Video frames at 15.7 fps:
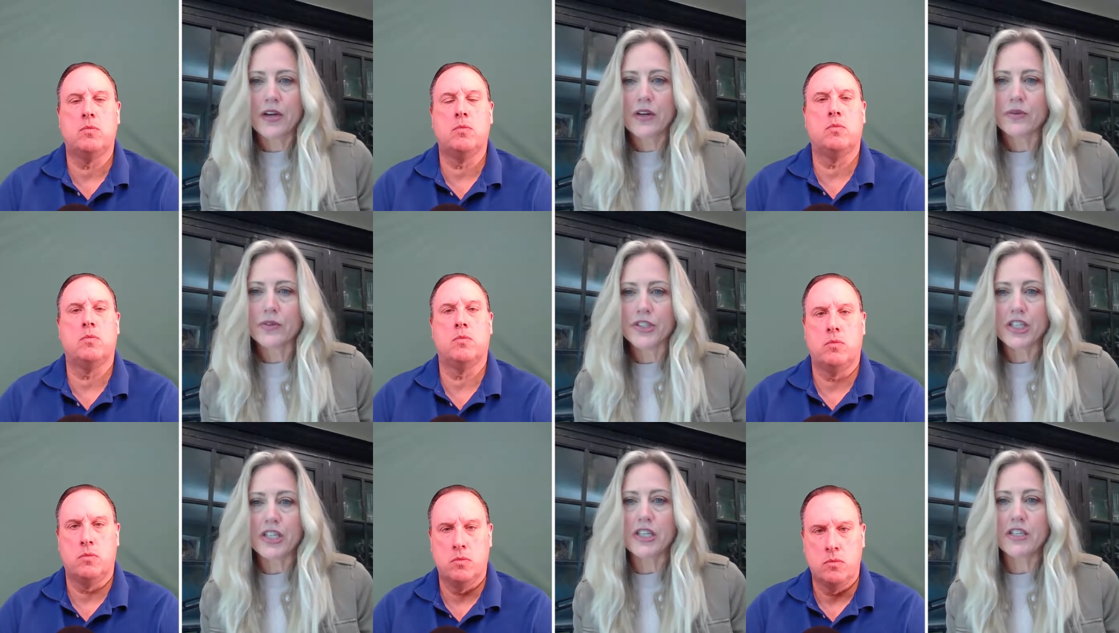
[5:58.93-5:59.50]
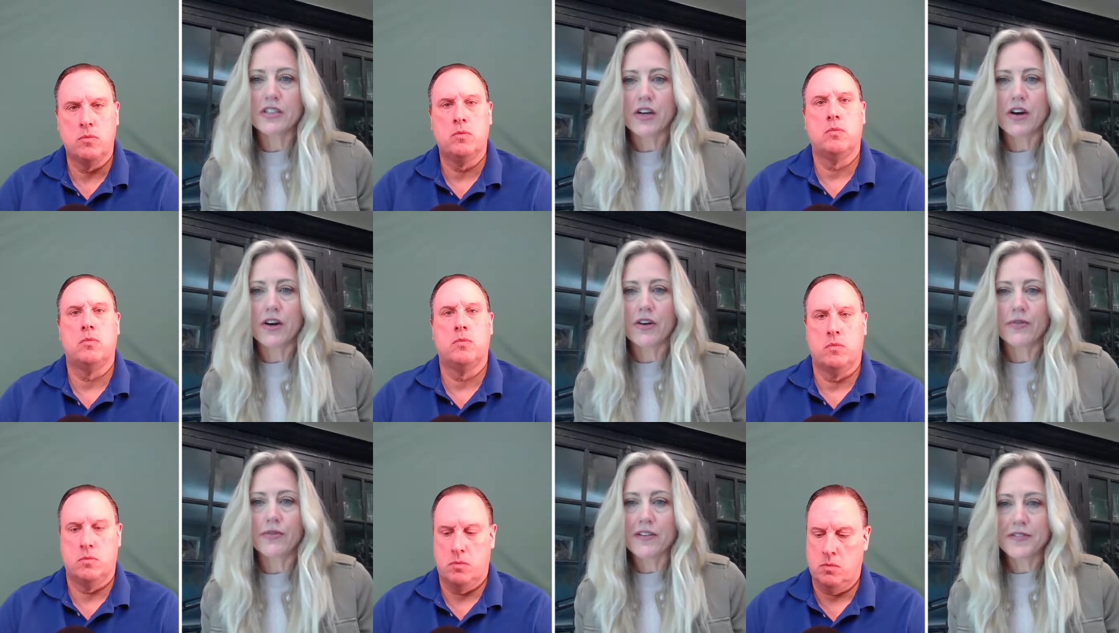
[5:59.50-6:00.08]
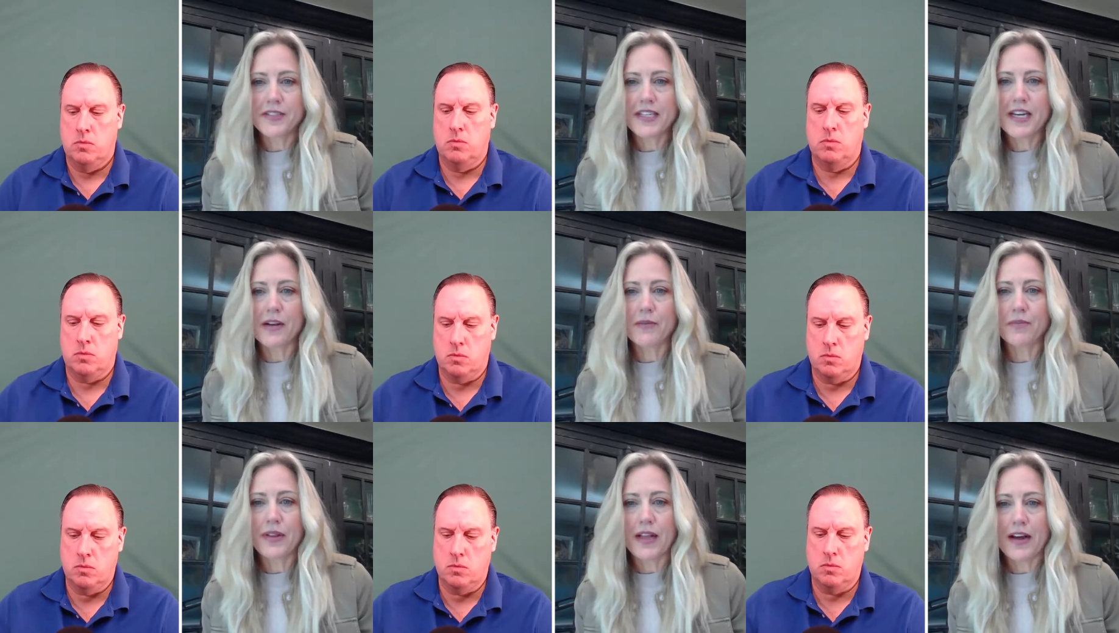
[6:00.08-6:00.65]
Speaker 1: which is our
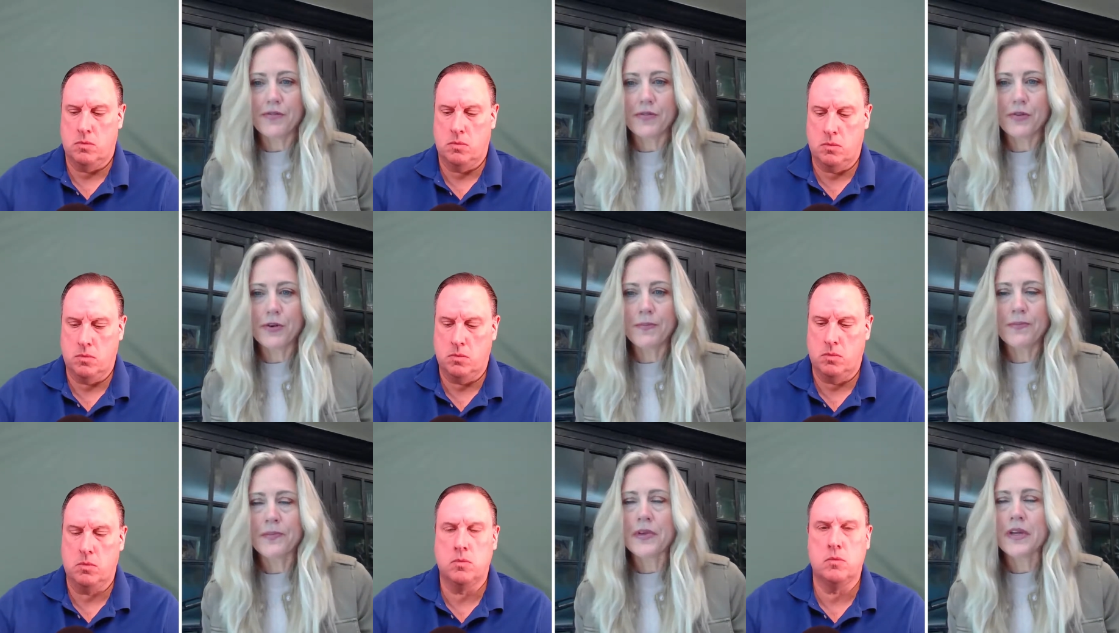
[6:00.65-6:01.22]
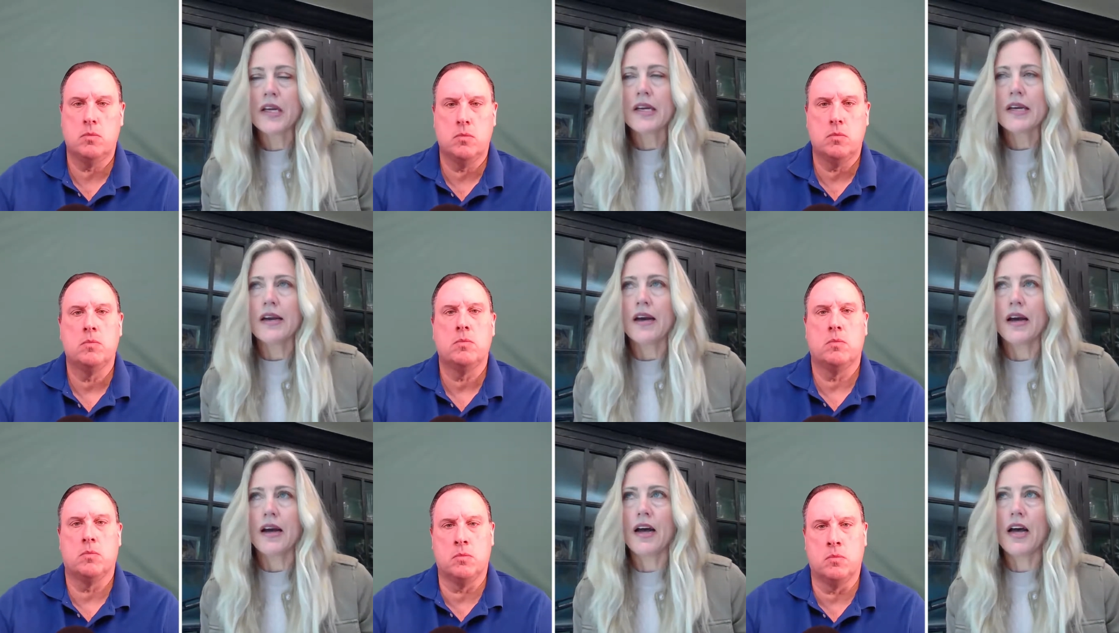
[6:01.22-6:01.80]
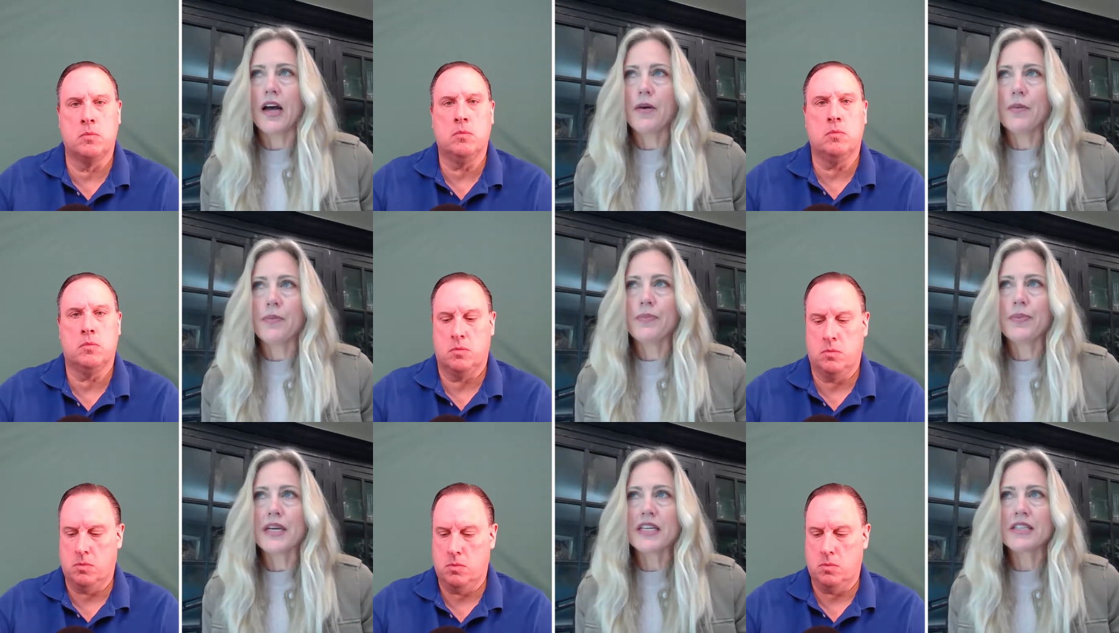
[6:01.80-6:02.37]
RevTech platform, uh, mm-hmm.
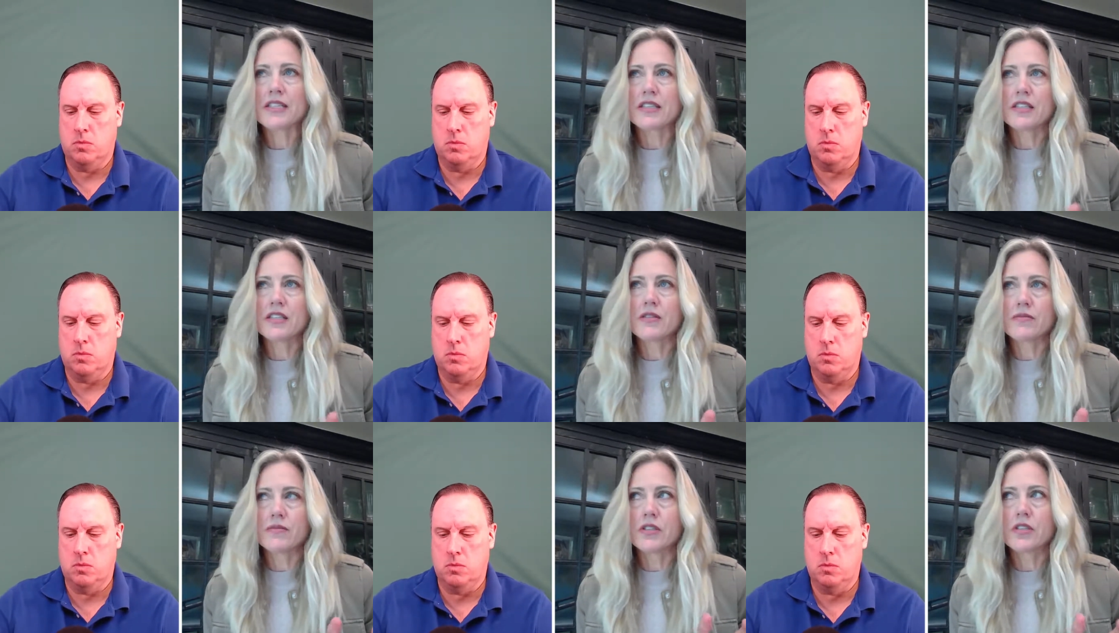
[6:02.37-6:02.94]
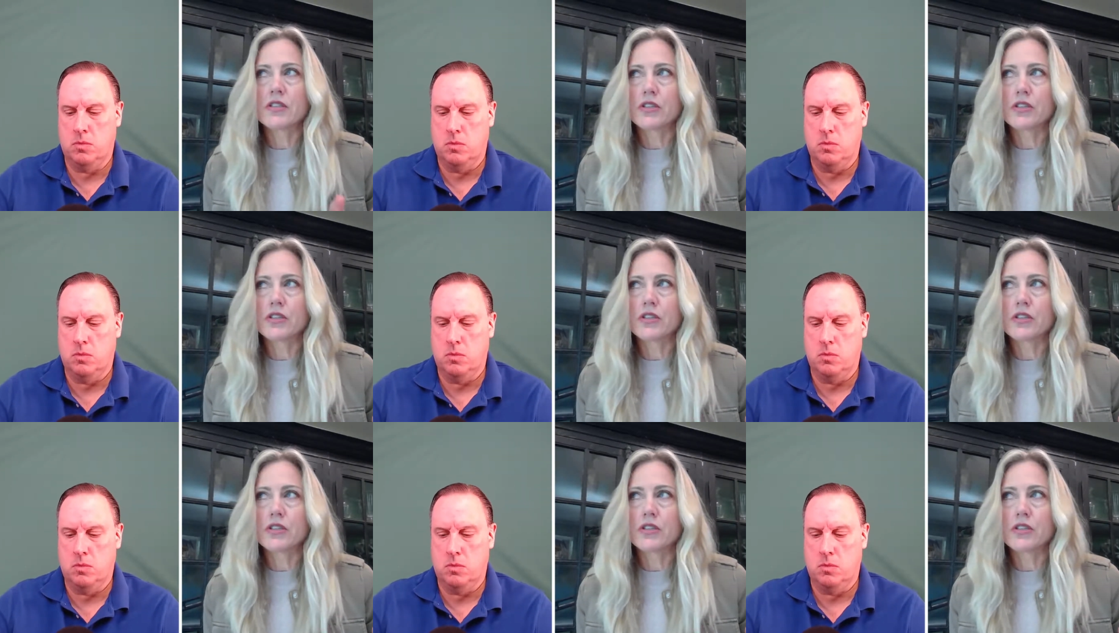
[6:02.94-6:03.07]
because the, the